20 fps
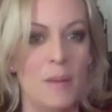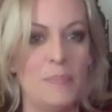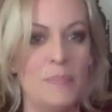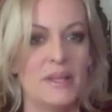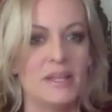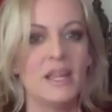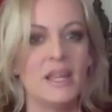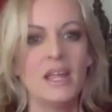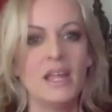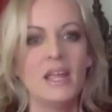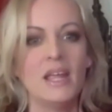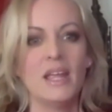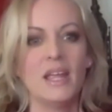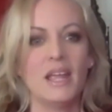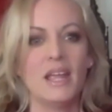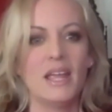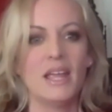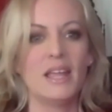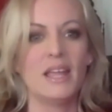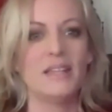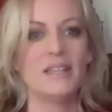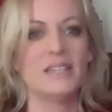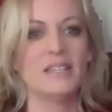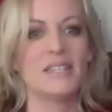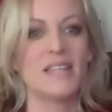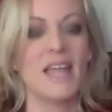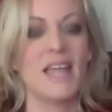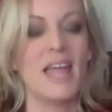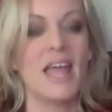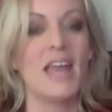up. And, and
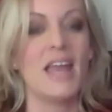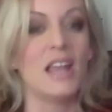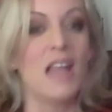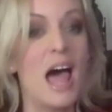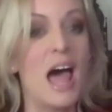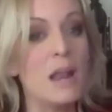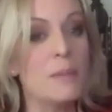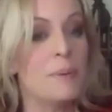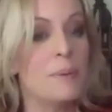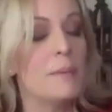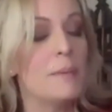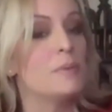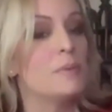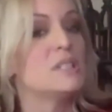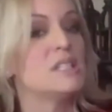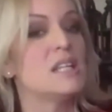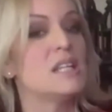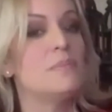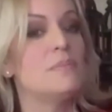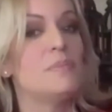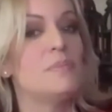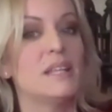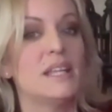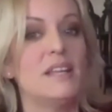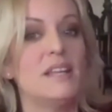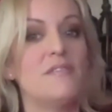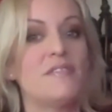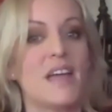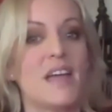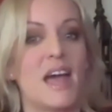a lot of people didn't
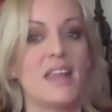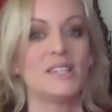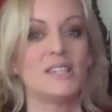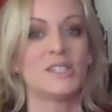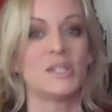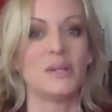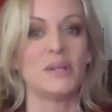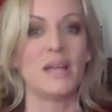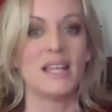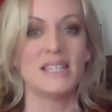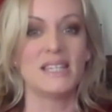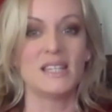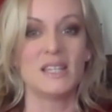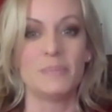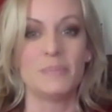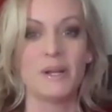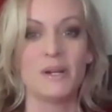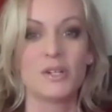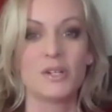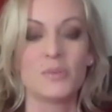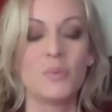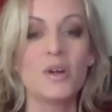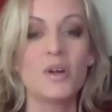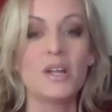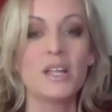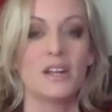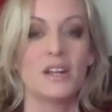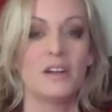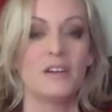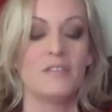believe that until I did the Piers
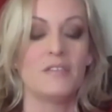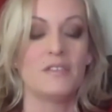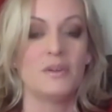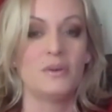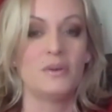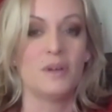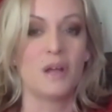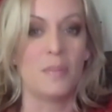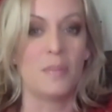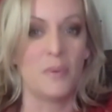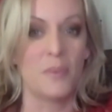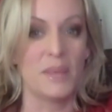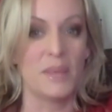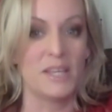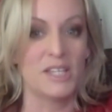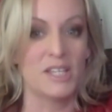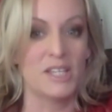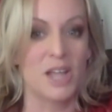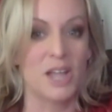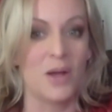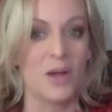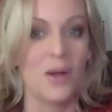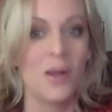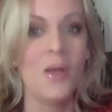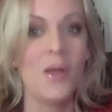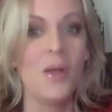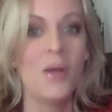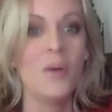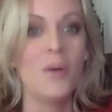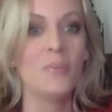Morgan interview a couple of weeks ago.